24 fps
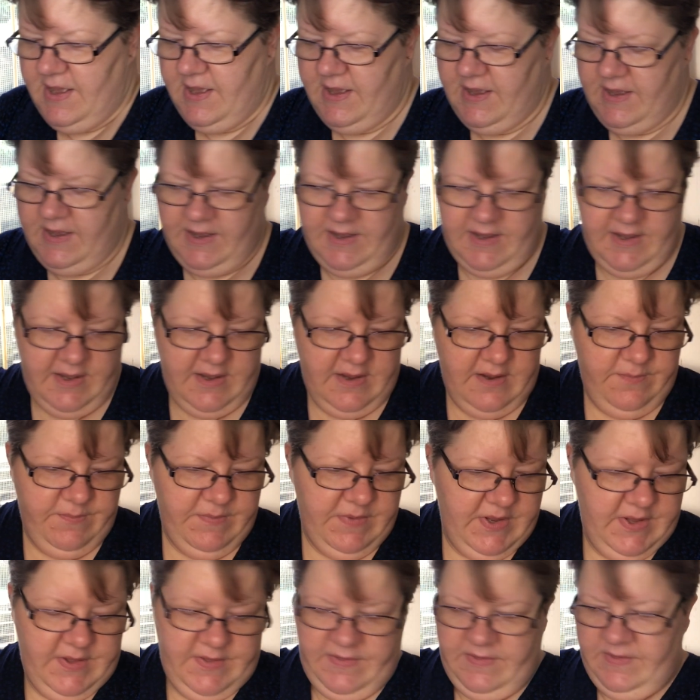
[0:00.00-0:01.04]

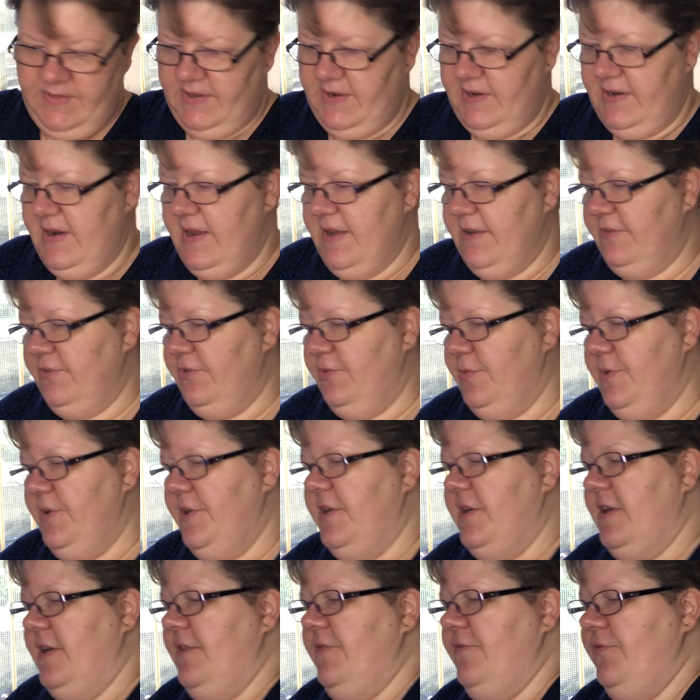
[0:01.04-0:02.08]
The next
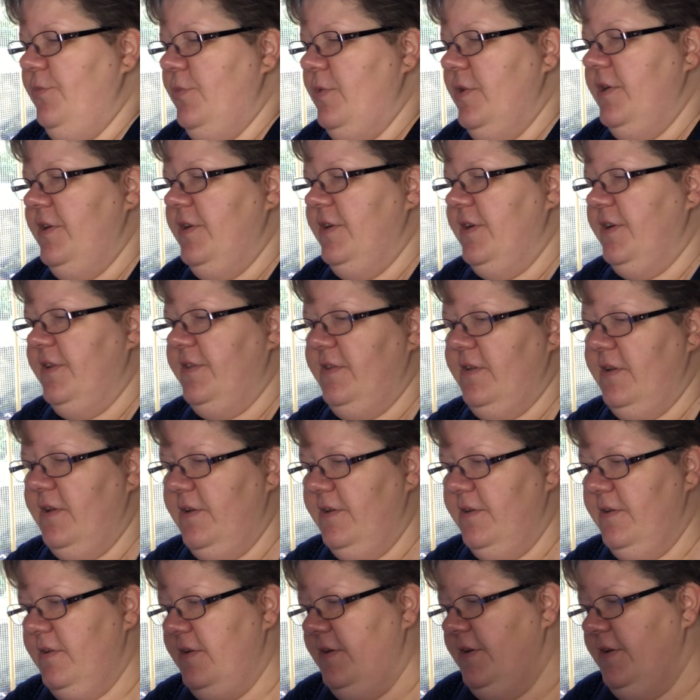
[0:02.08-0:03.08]
one I've worked on